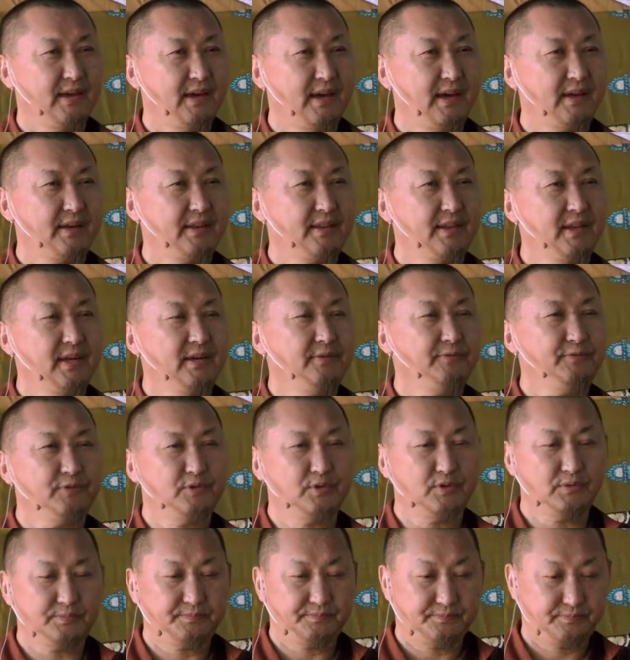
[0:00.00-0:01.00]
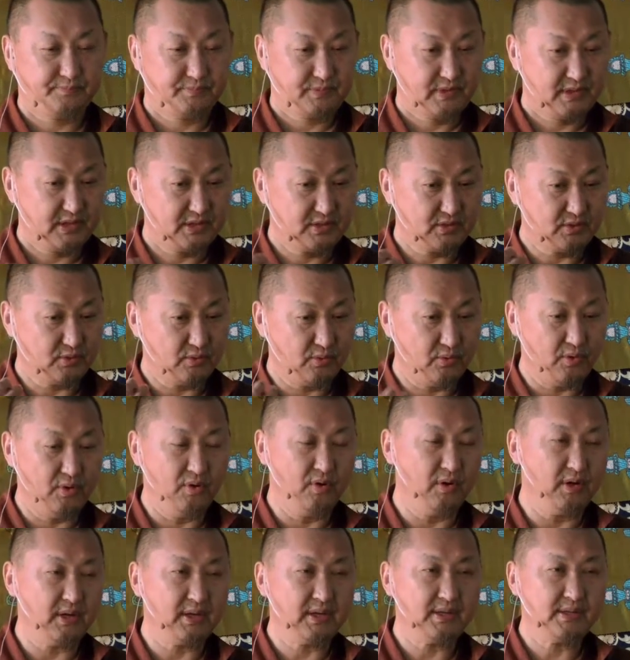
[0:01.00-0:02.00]
And therefore, he's
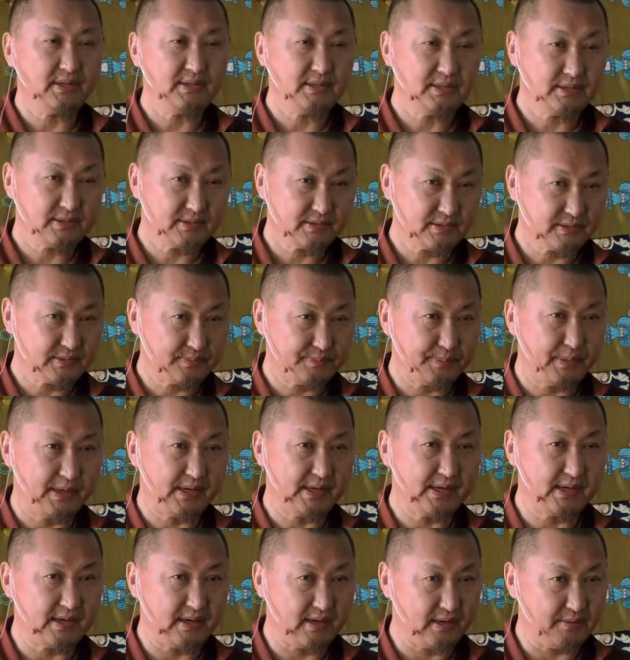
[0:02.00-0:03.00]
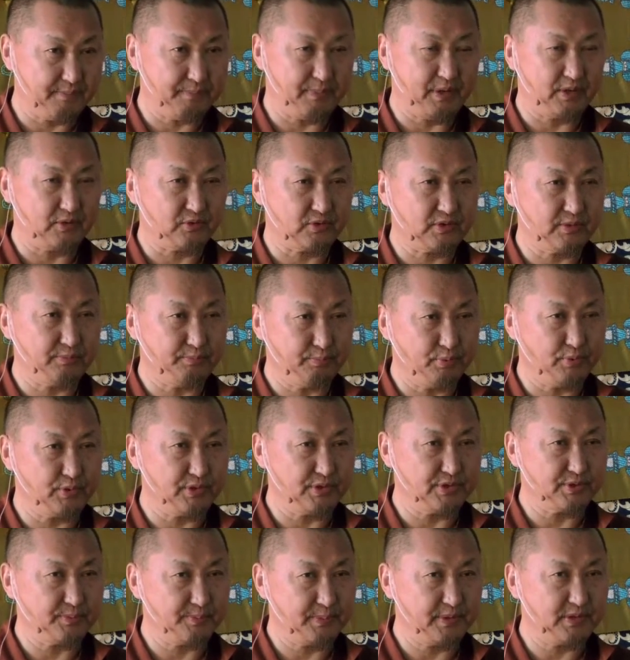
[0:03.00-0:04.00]
only speaking about the
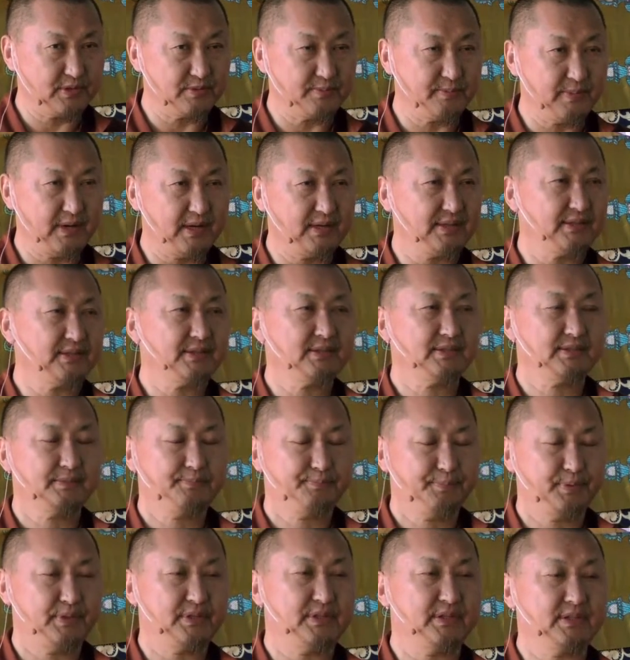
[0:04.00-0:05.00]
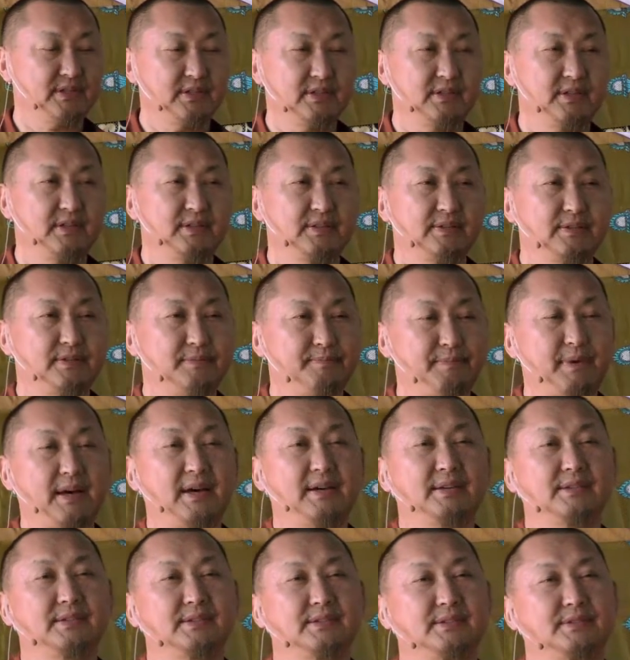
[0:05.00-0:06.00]
Buddhist speech mind, particularly the
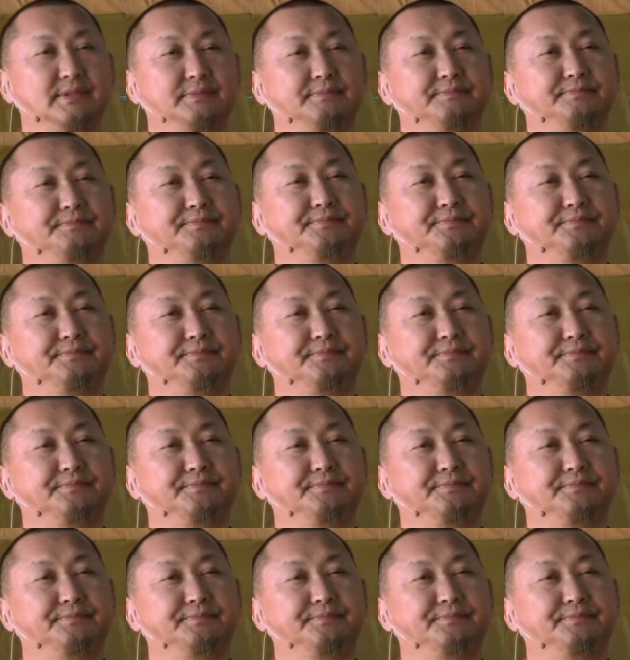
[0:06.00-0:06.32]
mind.